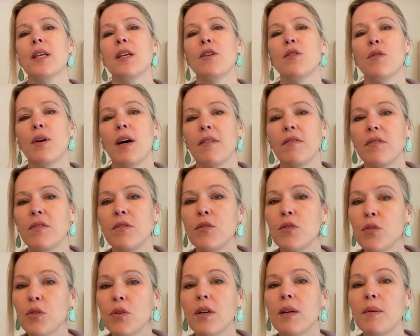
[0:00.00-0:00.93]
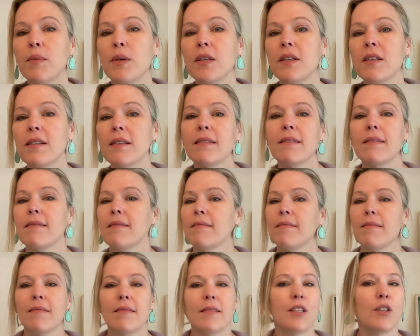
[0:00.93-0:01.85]
you have normal
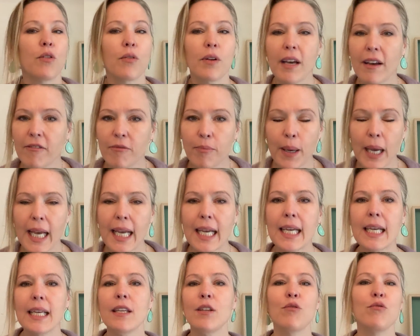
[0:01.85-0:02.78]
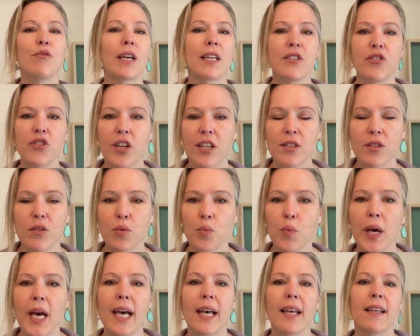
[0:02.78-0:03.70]
you don't have pain, you digest
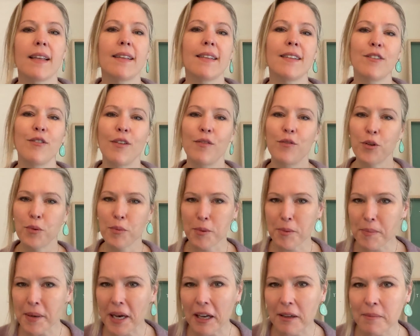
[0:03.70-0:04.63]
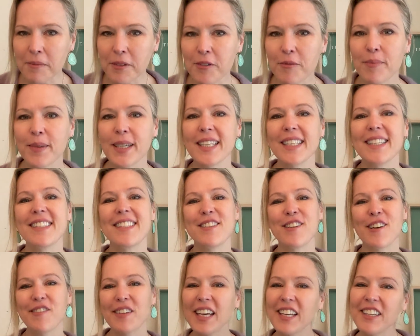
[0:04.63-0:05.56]
well, you have normal bowel movements,
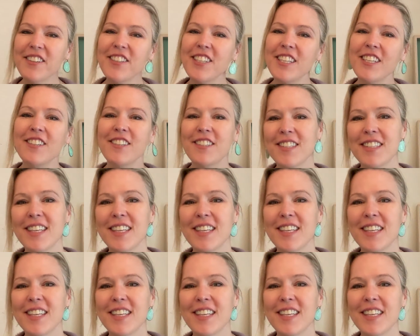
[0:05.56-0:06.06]
you have energy, your